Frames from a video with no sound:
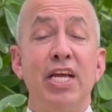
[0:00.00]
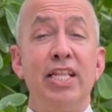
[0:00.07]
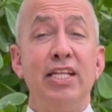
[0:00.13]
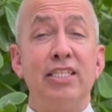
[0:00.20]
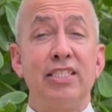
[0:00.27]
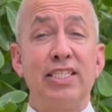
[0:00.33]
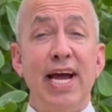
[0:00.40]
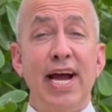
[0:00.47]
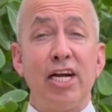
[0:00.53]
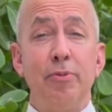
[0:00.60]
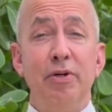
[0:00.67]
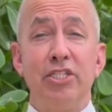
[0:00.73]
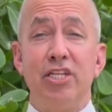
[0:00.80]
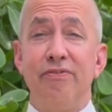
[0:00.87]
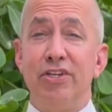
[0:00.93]
in the
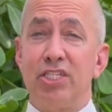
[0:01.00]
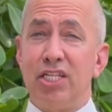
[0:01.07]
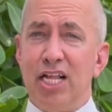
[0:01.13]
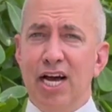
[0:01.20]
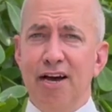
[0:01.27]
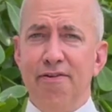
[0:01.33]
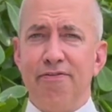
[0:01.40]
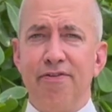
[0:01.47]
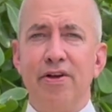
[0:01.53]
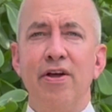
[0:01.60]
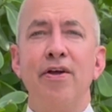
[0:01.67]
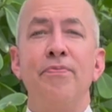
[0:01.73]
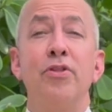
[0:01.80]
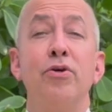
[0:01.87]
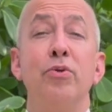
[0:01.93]
sacrament of His love,
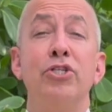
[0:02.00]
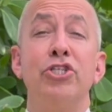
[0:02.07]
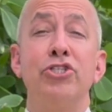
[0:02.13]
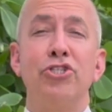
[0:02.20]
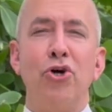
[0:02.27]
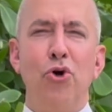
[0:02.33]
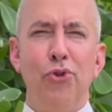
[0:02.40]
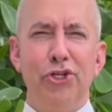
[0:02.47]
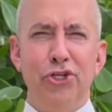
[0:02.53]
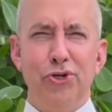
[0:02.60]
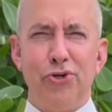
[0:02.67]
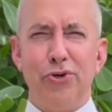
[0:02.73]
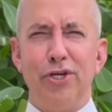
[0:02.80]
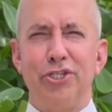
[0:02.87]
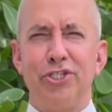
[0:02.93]
which is the Holy
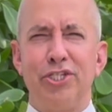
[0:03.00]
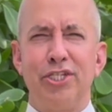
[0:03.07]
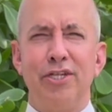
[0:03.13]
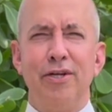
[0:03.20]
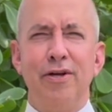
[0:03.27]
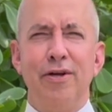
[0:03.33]
Eucharist.